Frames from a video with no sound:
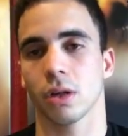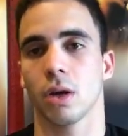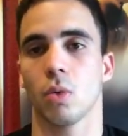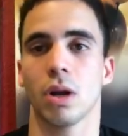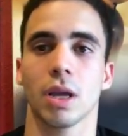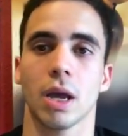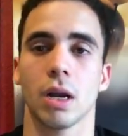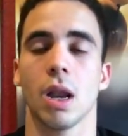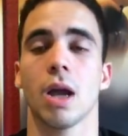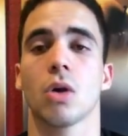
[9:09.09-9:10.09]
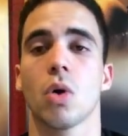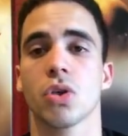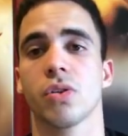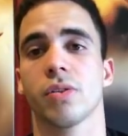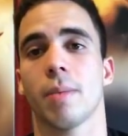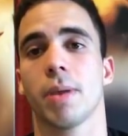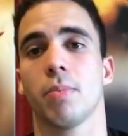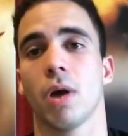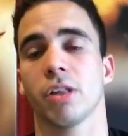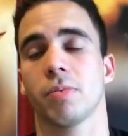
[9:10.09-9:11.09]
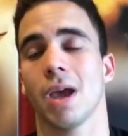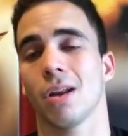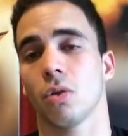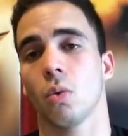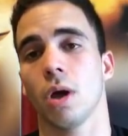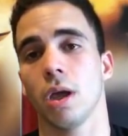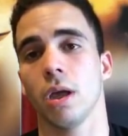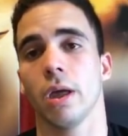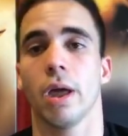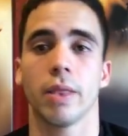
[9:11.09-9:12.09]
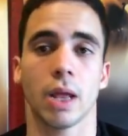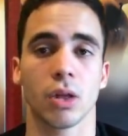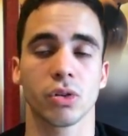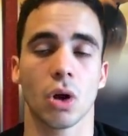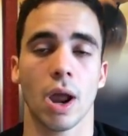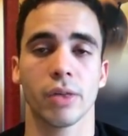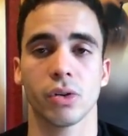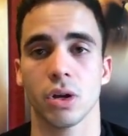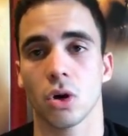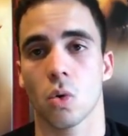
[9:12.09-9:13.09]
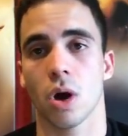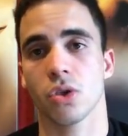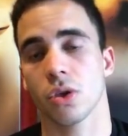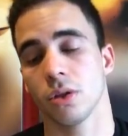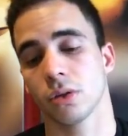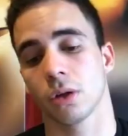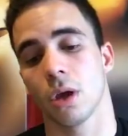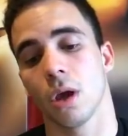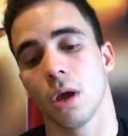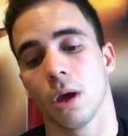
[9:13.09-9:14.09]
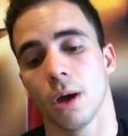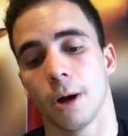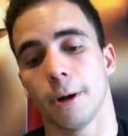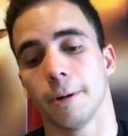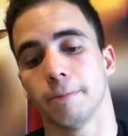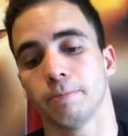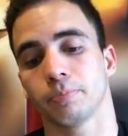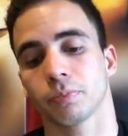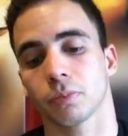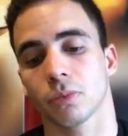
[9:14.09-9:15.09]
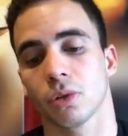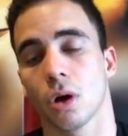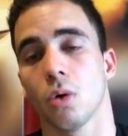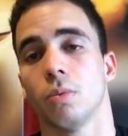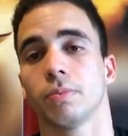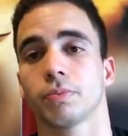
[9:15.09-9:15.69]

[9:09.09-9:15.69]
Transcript: I want to get a lot of questions that people ask me out of the way, and then I'll start answering your questions. So